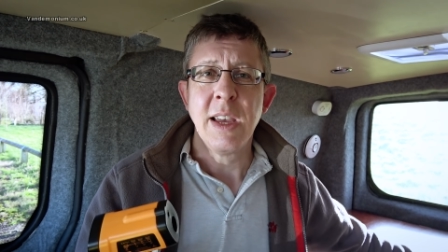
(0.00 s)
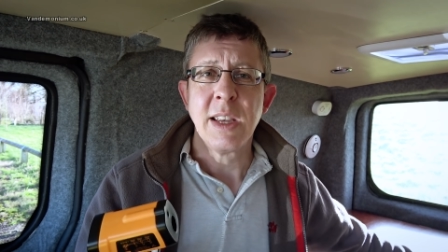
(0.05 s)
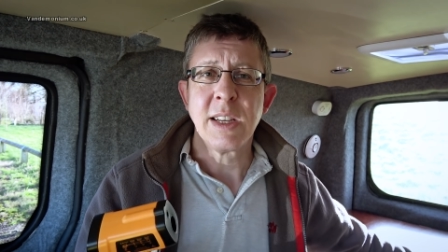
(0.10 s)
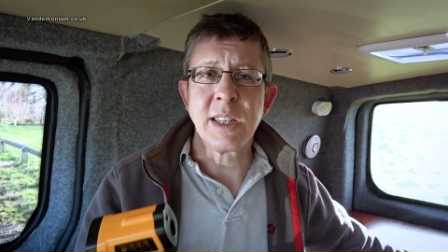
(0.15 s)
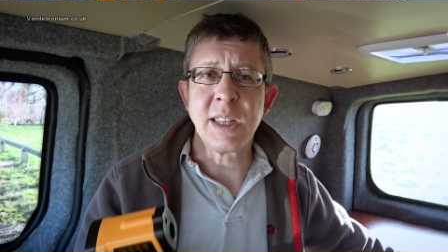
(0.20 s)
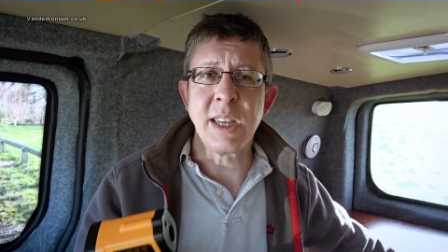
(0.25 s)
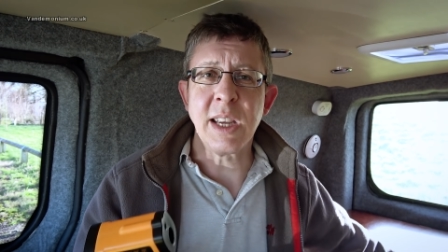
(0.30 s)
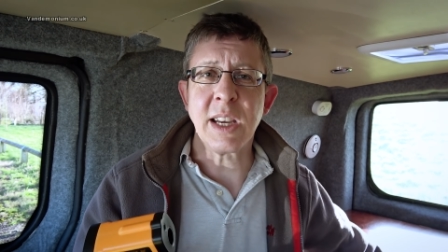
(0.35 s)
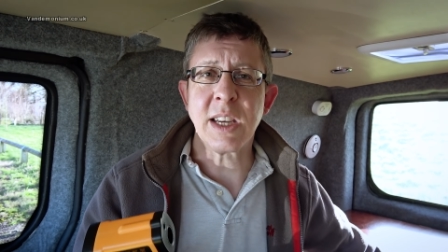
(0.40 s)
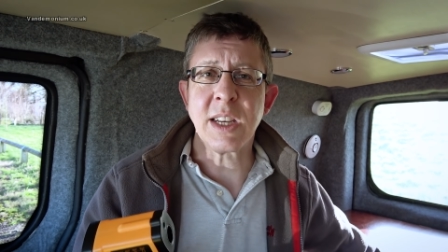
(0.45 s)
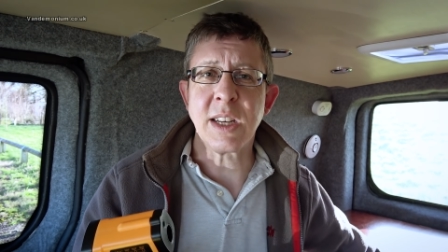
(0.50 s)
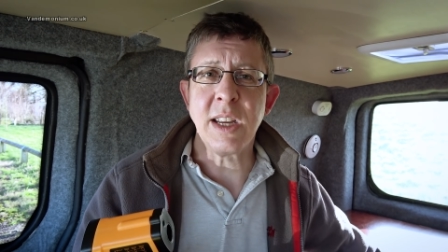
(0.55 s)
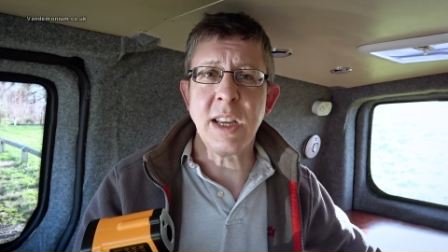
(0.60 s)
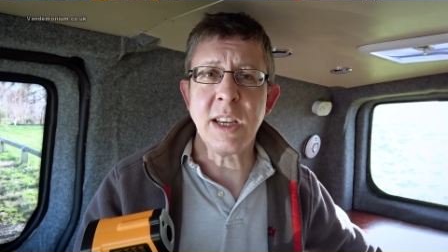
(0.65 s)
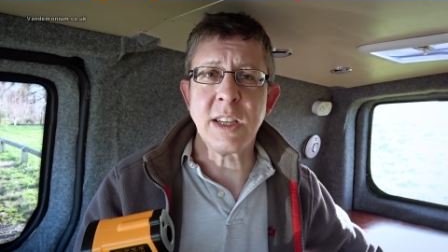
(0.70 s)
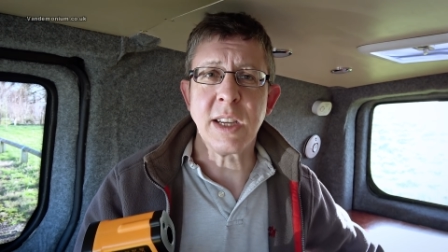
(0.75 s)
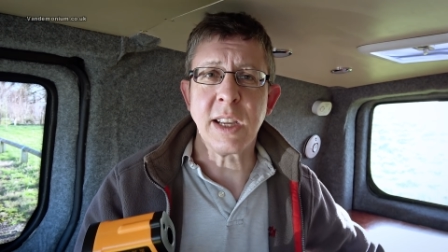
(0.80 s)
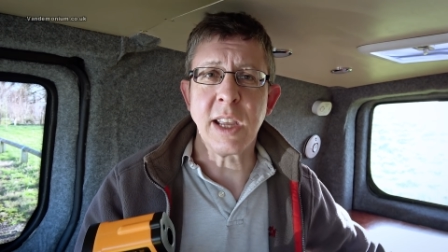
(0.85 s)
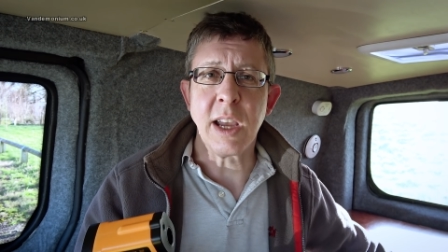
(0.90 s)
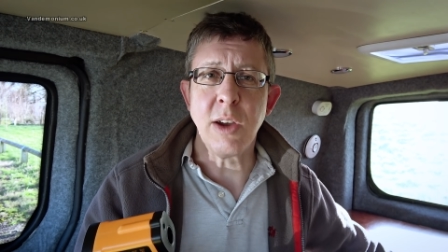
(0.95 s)
sixty
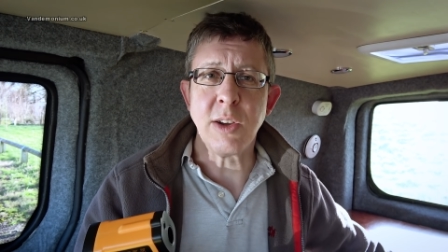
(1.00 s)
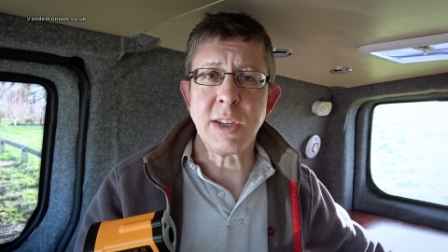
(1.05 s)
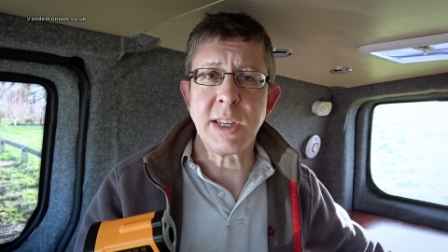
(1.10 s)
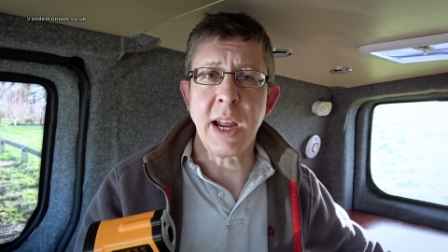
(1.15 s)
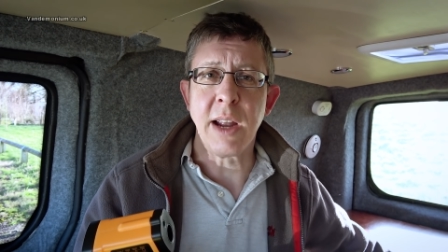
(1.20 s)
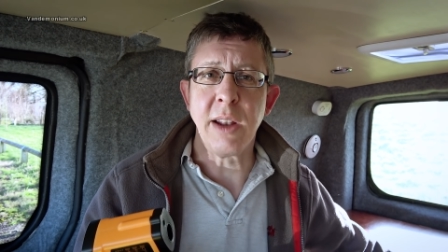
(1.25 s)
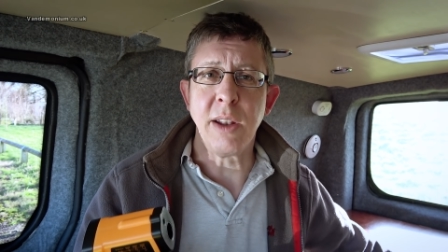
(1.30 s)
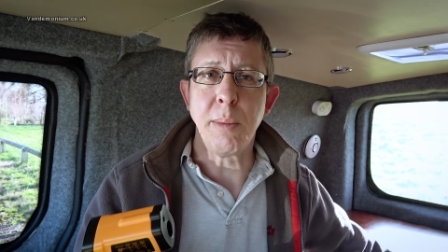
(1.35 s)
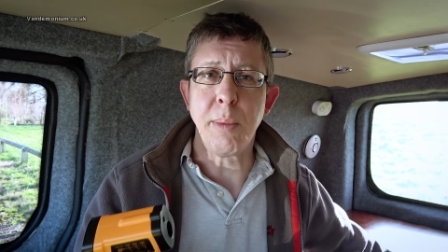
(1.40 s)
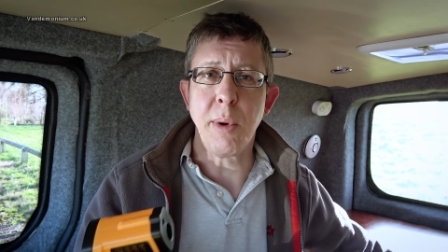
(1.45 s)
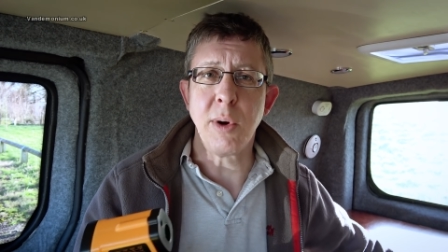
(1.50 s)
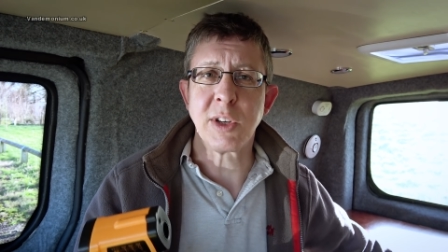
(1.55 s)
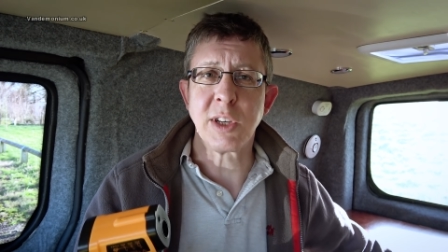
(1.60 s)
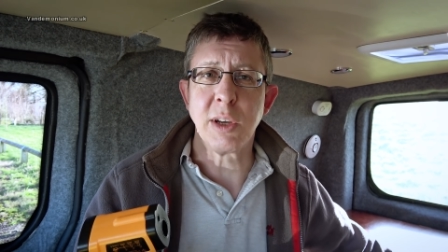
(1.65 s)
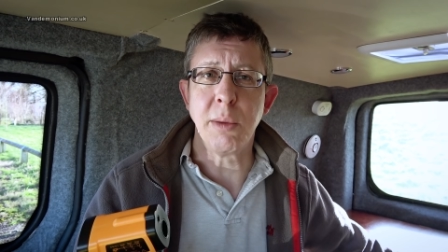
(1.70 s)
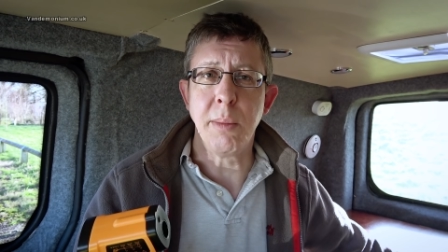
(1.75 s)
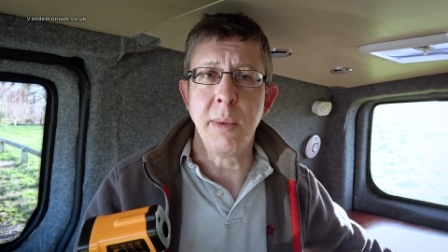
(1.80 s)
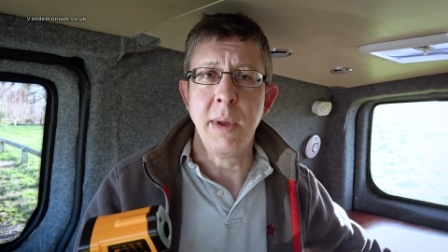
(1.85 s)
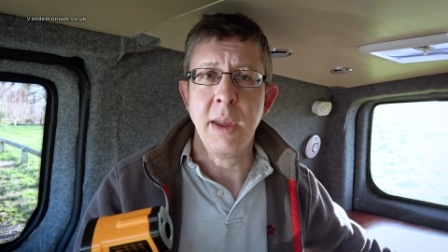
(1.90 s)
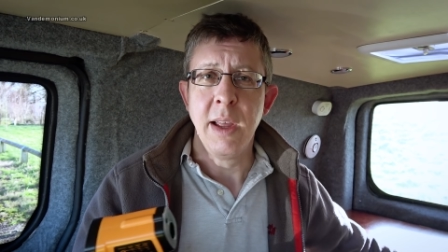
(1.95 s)
as it goes down the
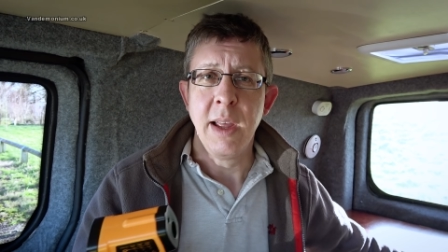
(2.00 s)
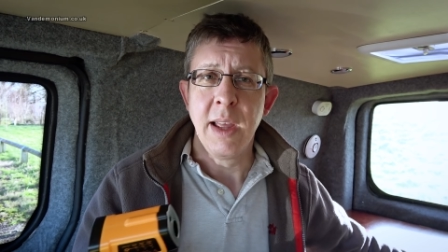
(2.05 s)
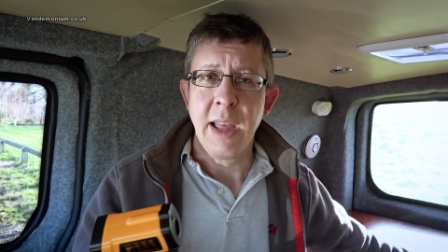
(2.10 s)
bottom